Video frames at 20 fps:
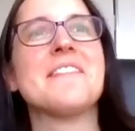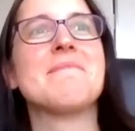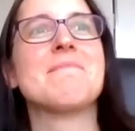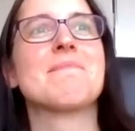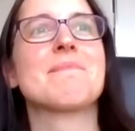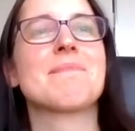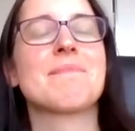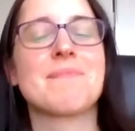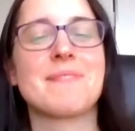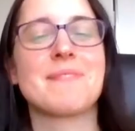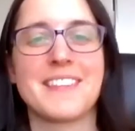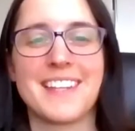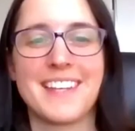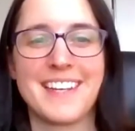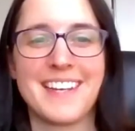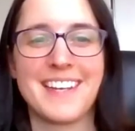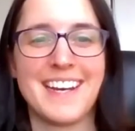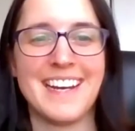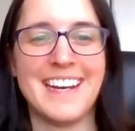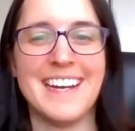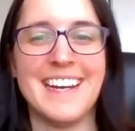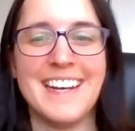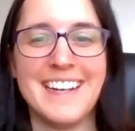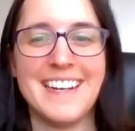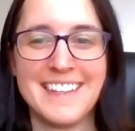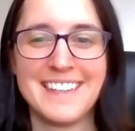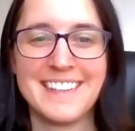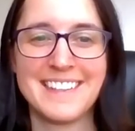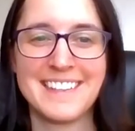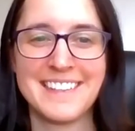think this is probably
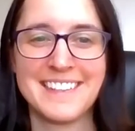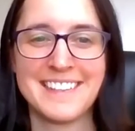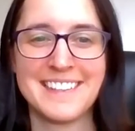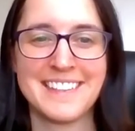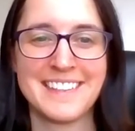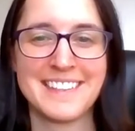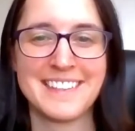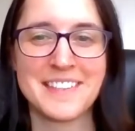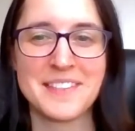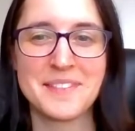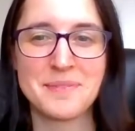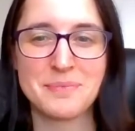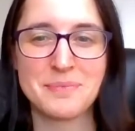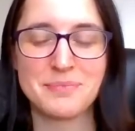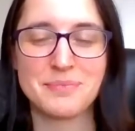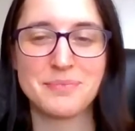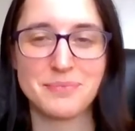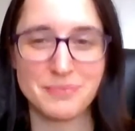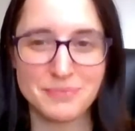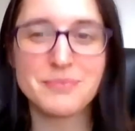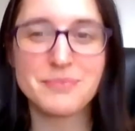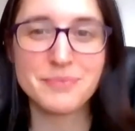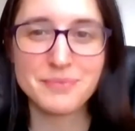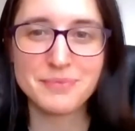where where I think something like